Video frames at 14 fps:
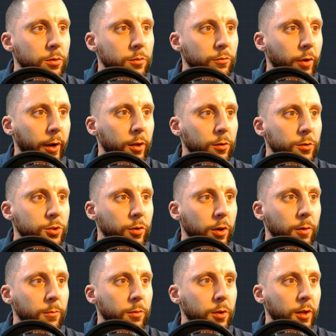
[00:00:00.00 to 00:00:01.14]
regular
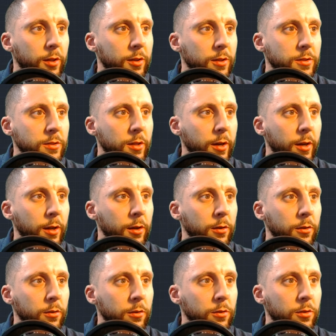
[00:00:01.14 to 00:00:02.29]
trim, click this line,
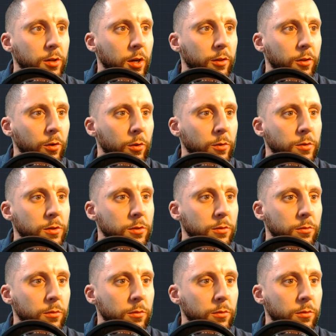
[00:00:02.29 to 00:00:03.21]
cut those.